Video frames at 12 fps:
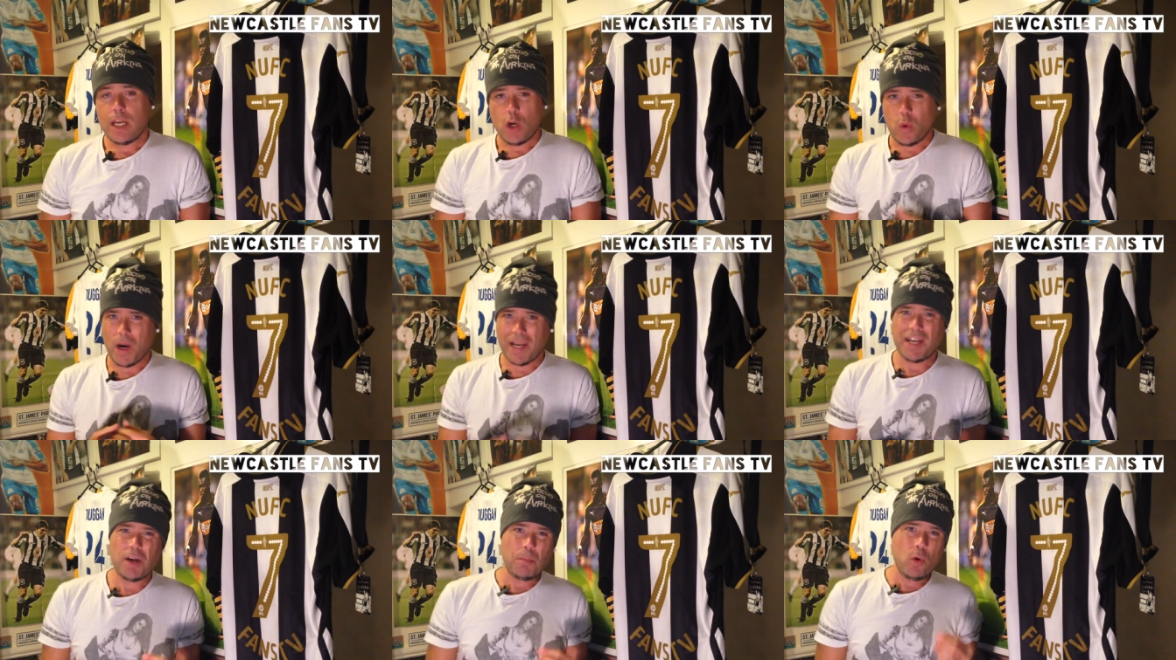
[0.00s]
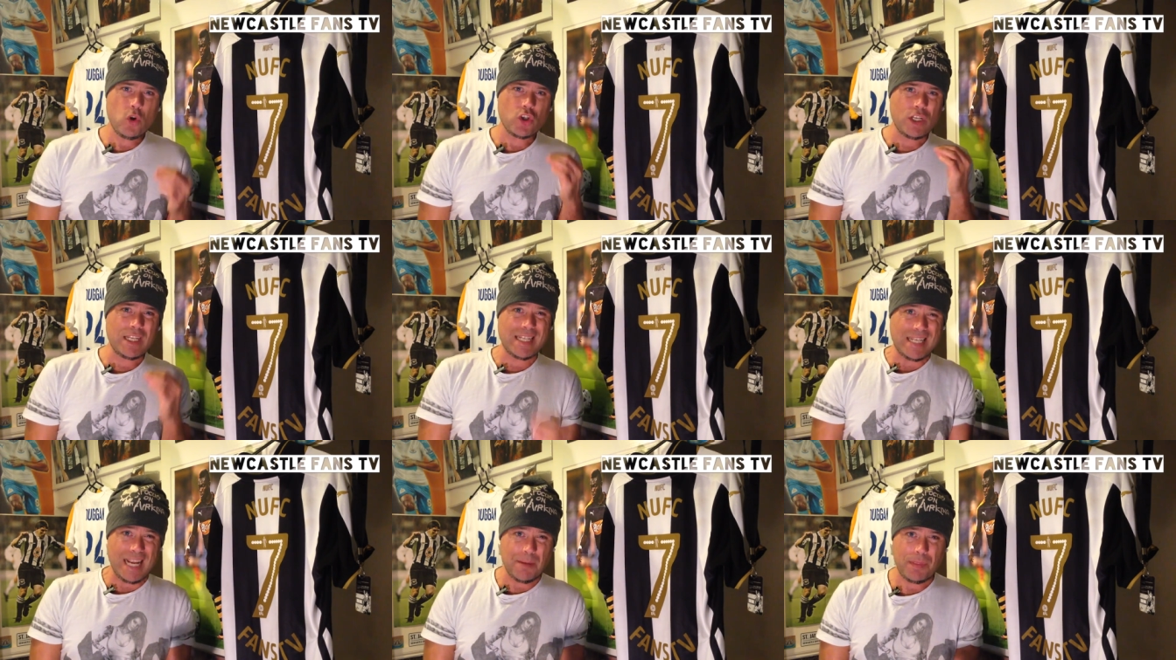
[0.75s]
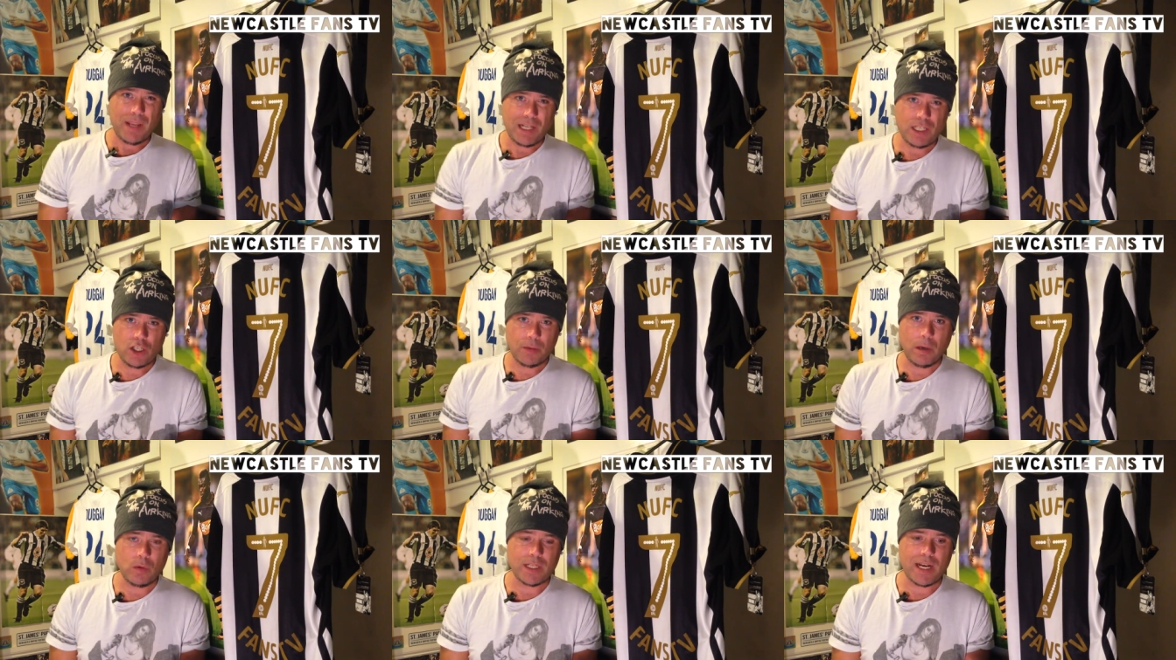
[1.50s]
Quite an emotional statement that he's come
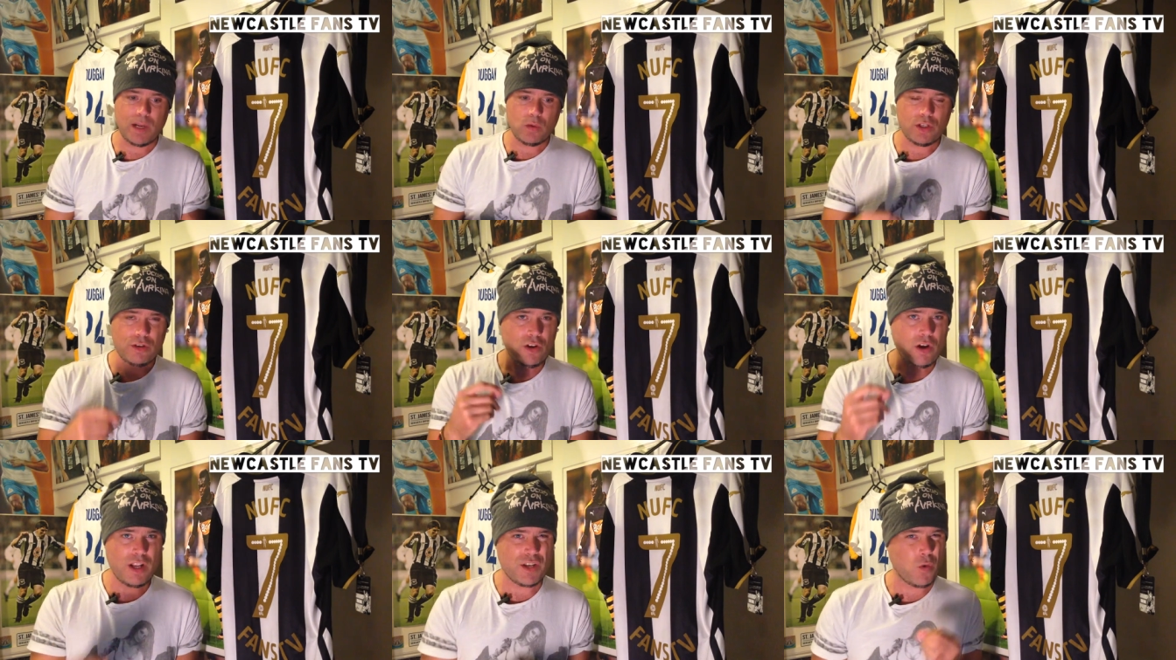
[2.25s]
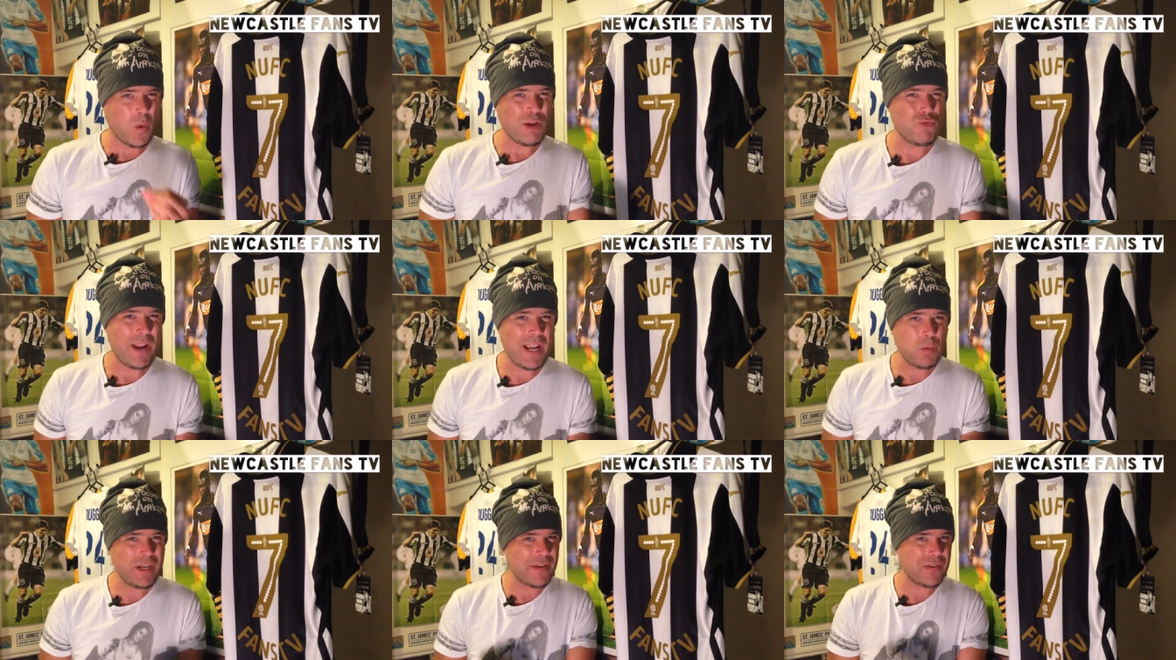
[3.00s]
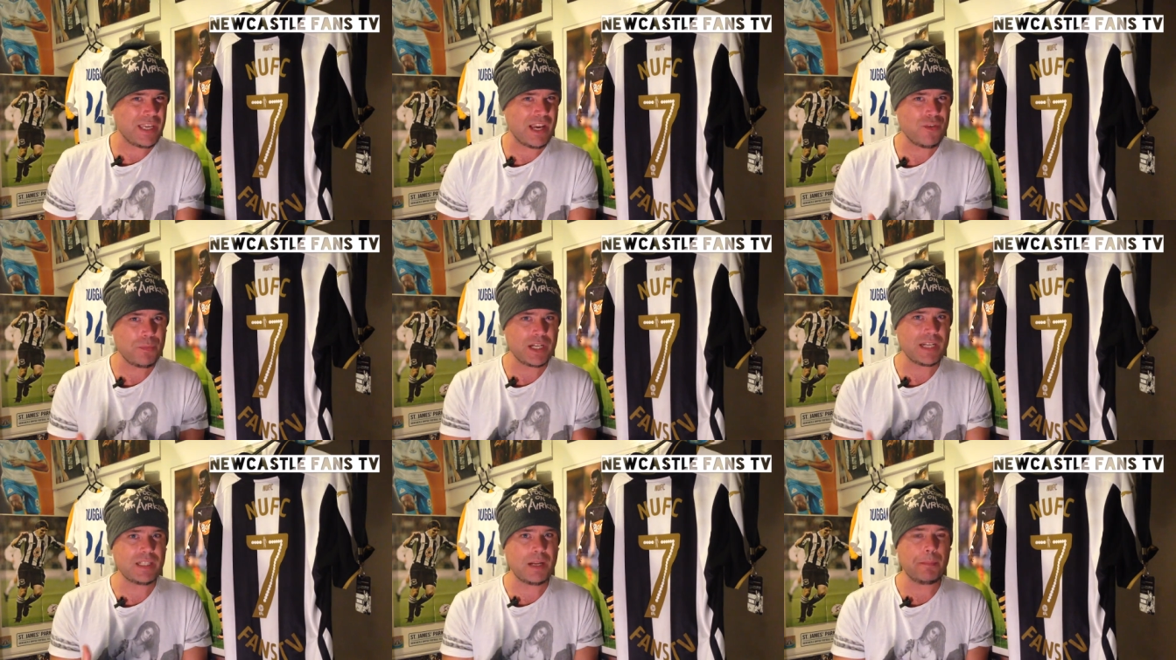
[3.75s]
out and said. Now, it's not, it's quite rare we never hear from
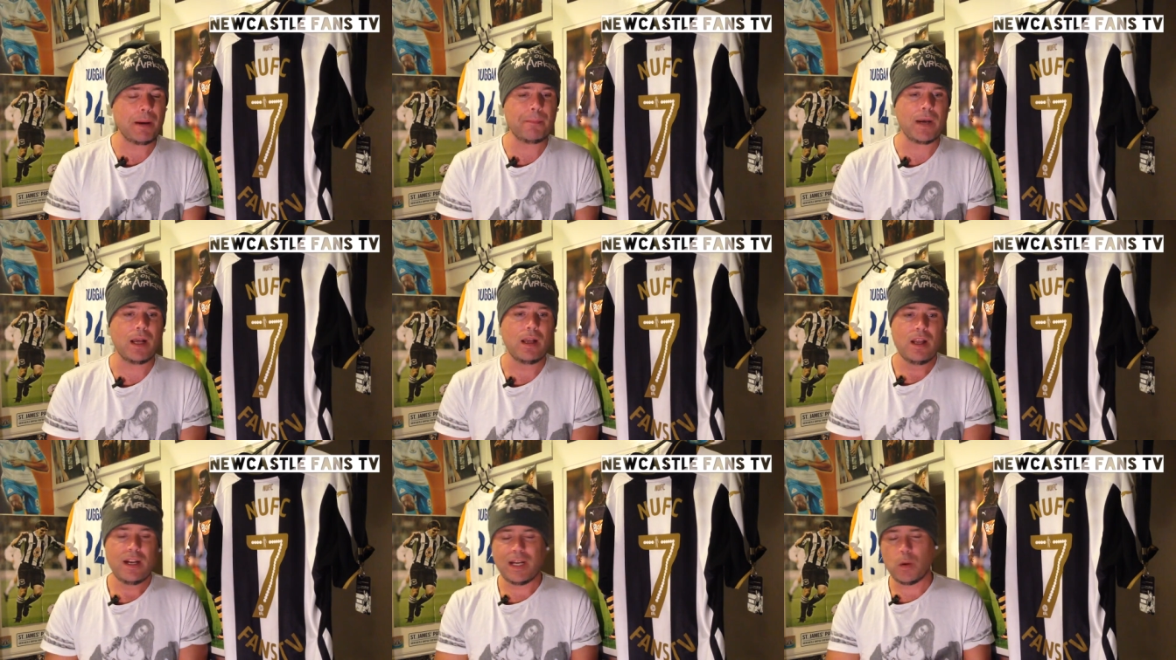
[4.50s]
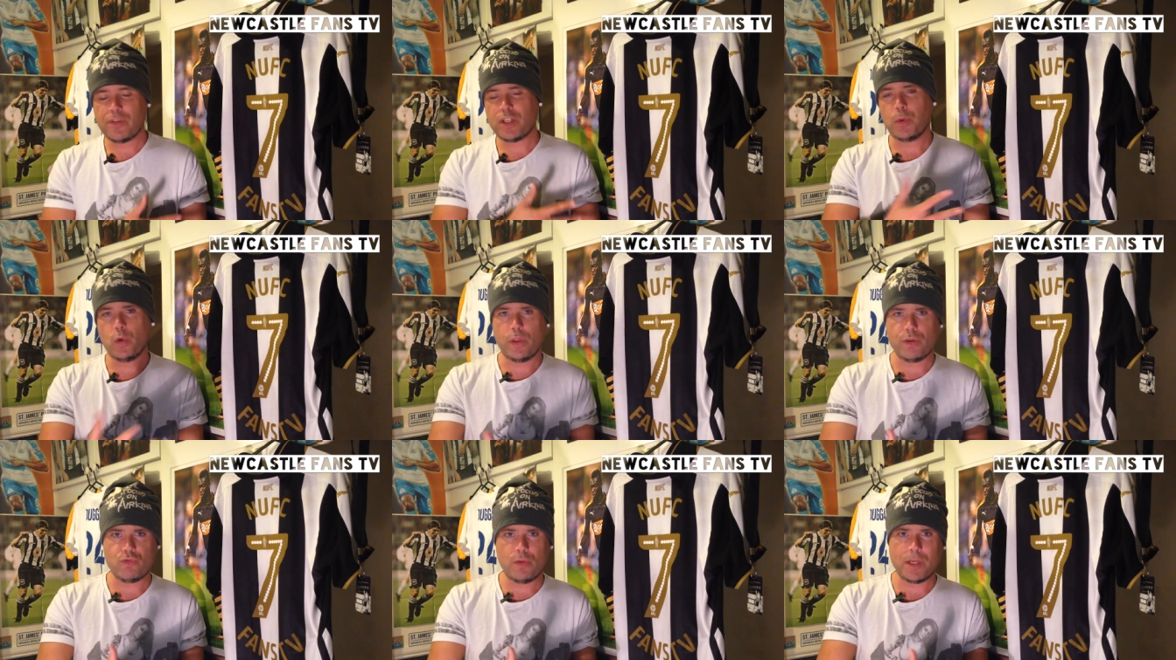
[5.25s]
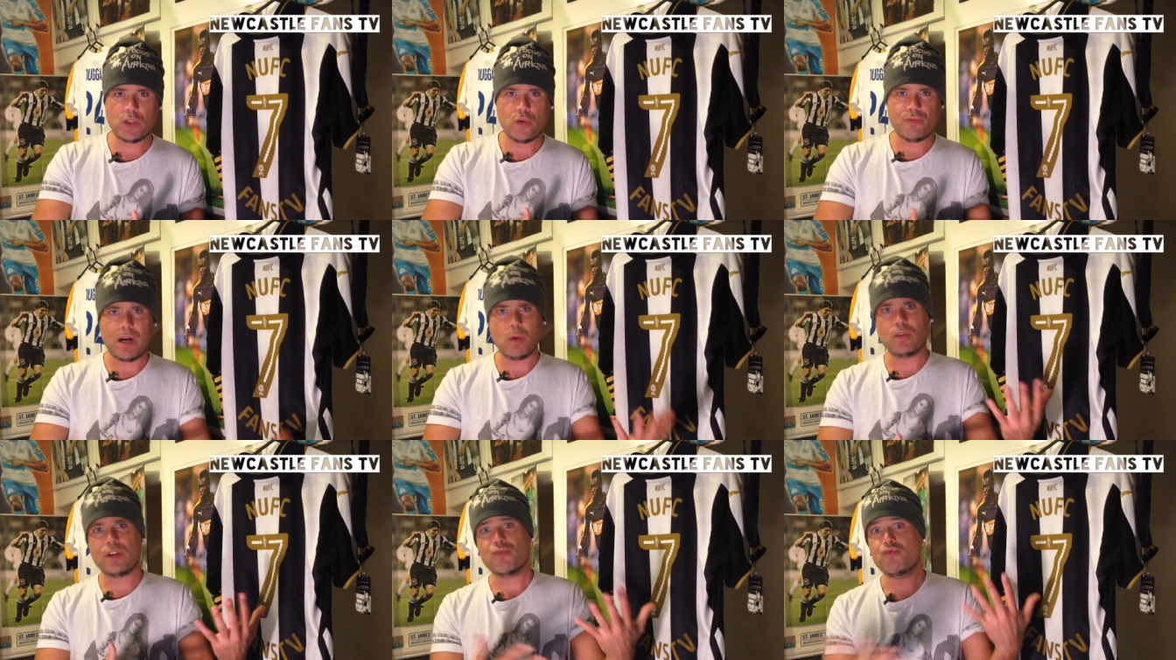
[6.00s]
Chancel Mbemba. Now, obviously, we know there's rumours going
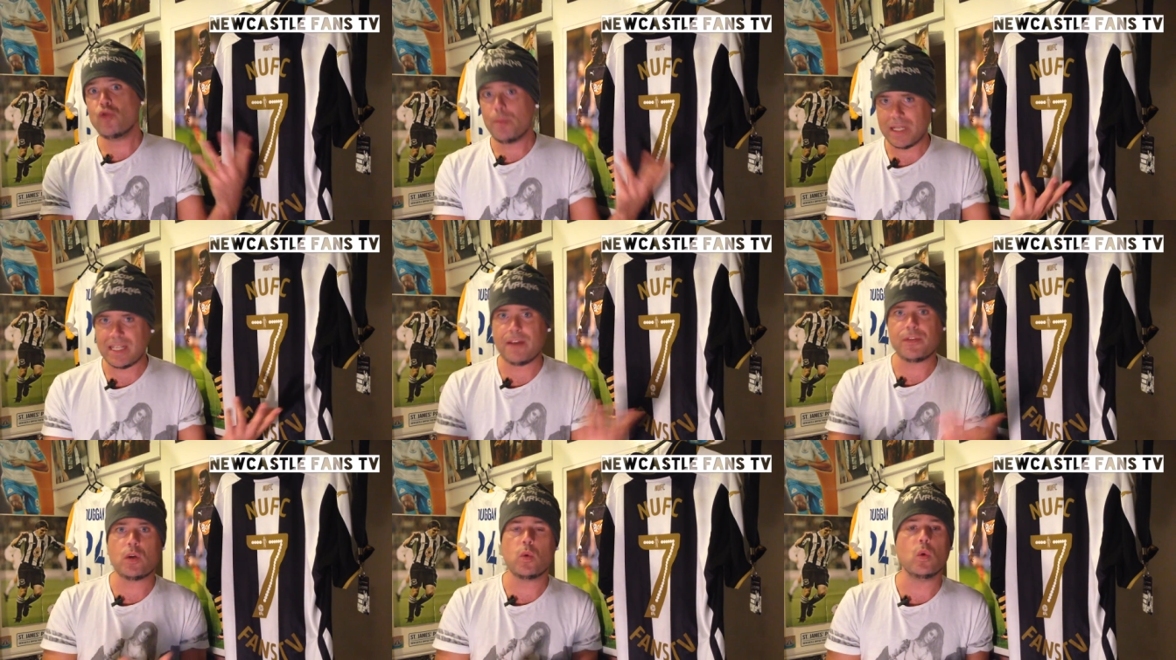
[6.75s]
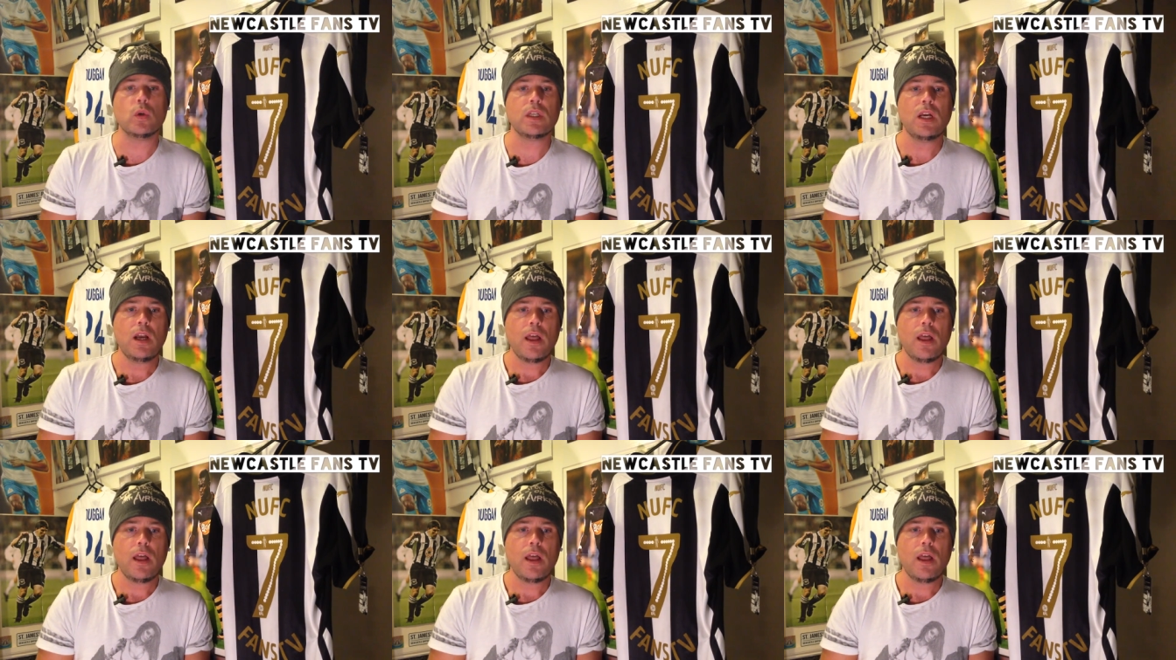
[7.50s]
around, rumours, I have to quote,